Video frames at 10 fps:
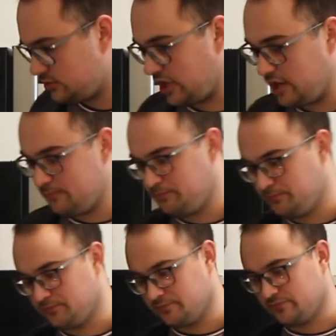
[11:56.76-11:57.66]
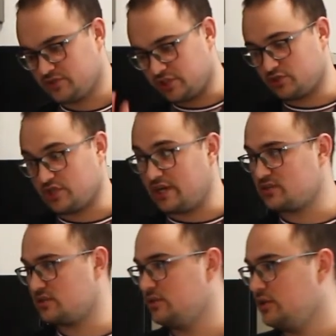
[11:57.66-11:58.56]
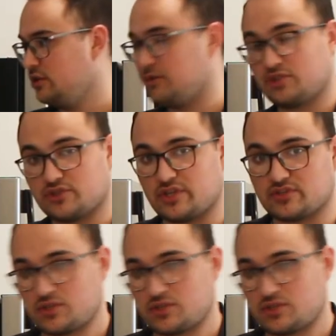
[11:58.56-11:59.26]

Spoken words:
Okay, check your sauce. Make sure your sauce